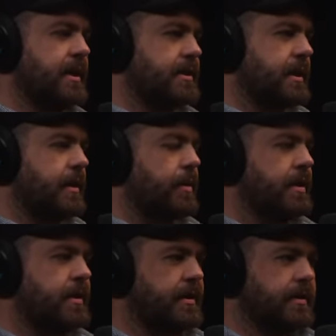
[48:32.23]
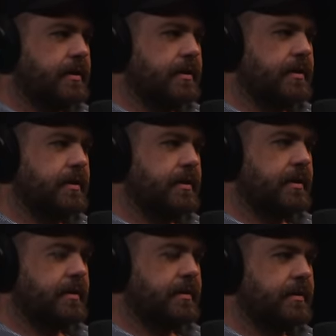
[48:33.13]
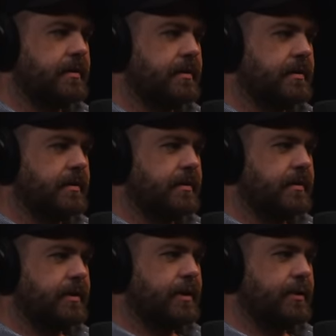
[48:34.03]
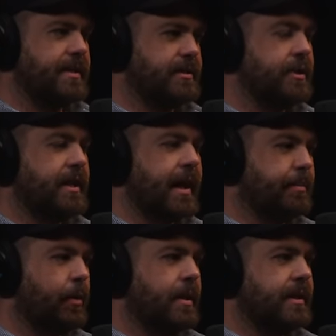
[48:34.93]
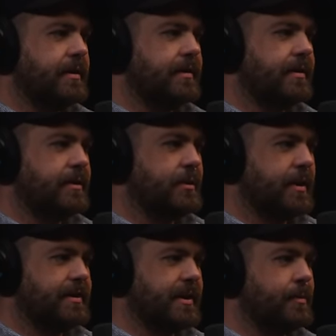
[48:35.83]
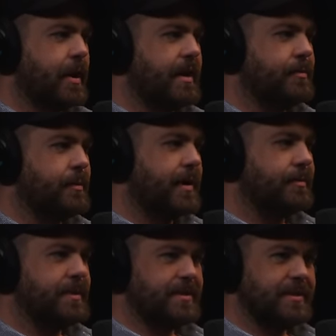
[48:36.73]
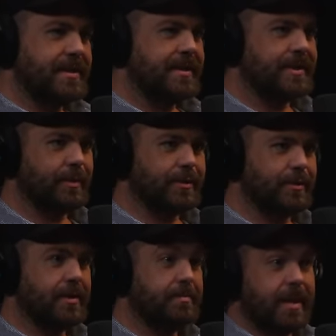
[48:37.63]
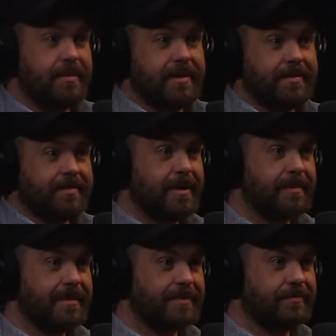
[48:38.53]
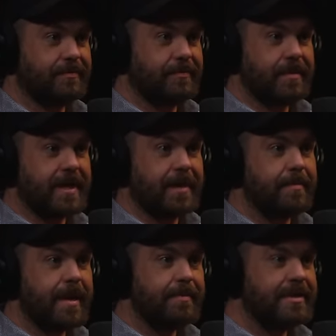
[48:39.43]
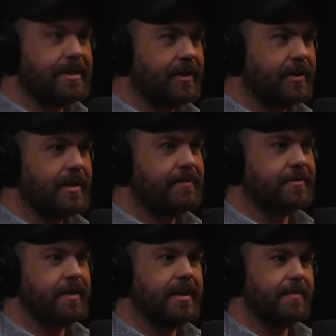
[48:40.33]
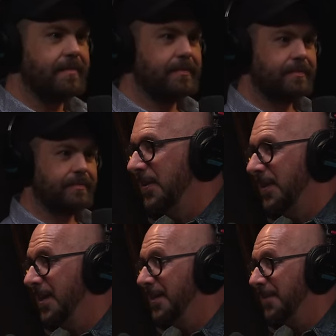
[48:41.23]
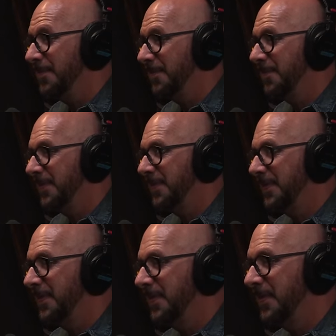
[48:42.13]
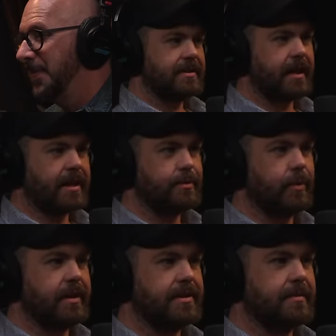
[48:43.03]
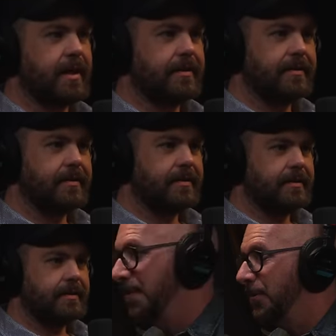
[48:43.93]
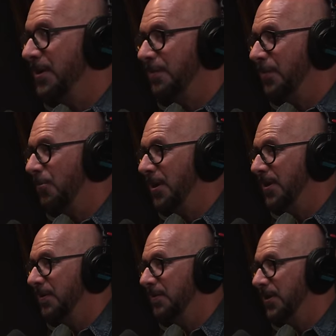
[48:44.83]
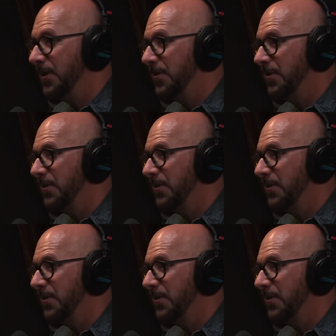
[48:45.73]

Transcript: It's like, I wonder, you know, it, to that point, you know, you ask like, why, why do we do these things? What draw it? Maybe, right. maybe it's, maybe it's looking for freedom. Yeah. You know, maybe that's, that's what it's about. And freedom from what for you?